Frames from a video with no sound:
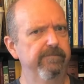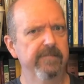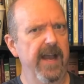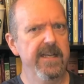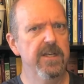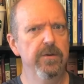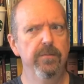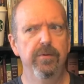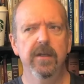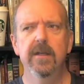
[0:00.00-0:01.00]
IQ
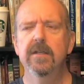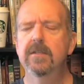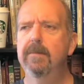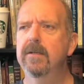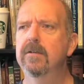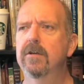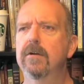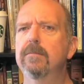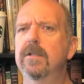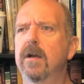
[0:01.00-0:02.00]
brilliance, but in
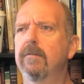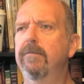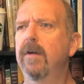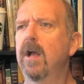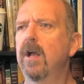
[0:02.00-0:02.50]
terms of